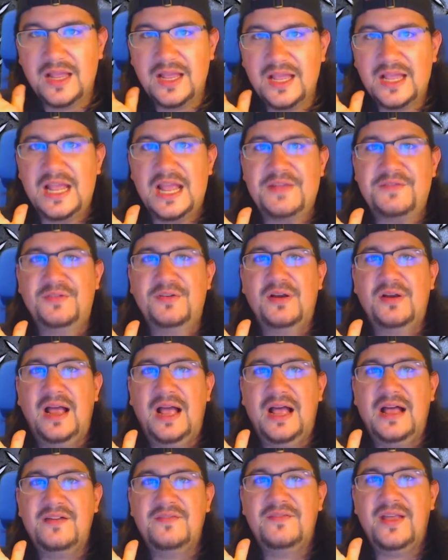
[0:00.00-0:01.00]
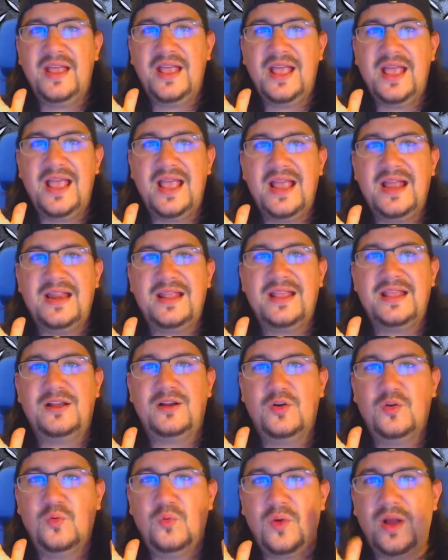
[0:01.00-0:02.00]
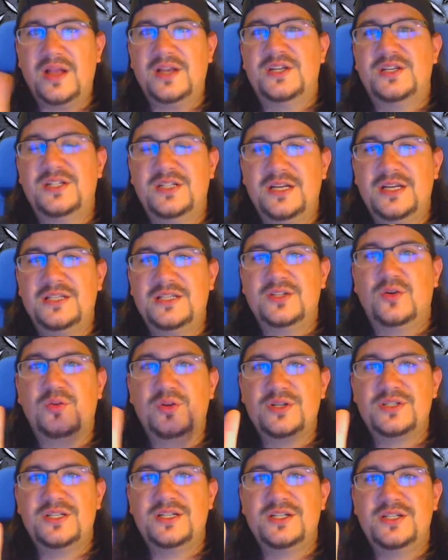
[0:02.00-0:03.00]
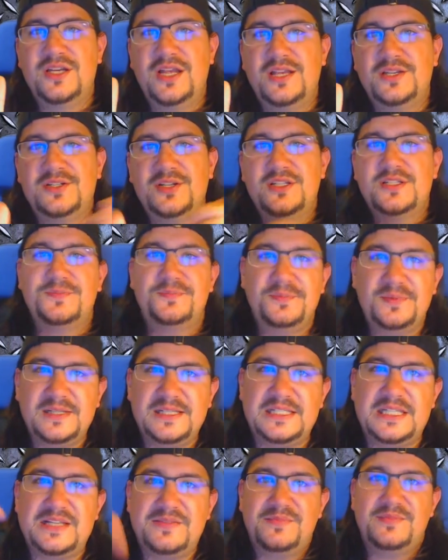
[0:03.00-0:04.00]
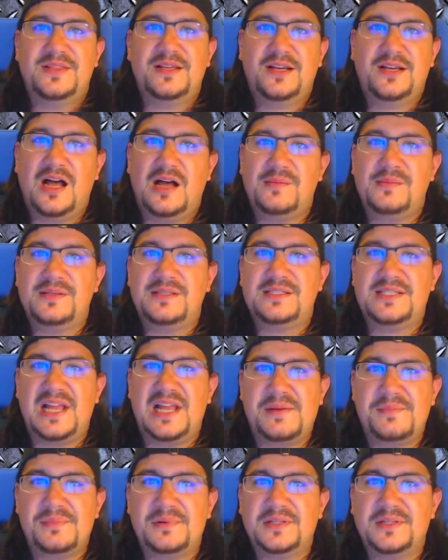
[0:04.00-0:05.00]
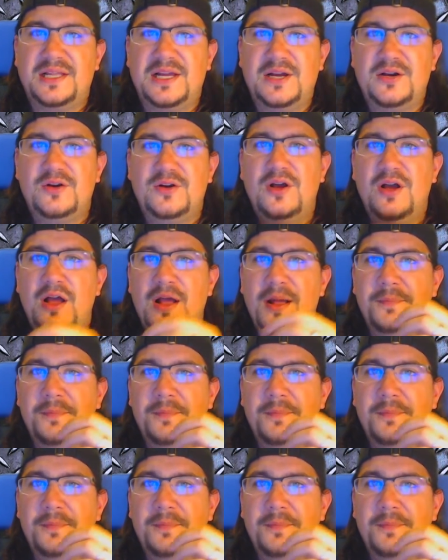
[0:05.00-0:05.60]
If you have any questions or suggestions, please leave them in the comments down below.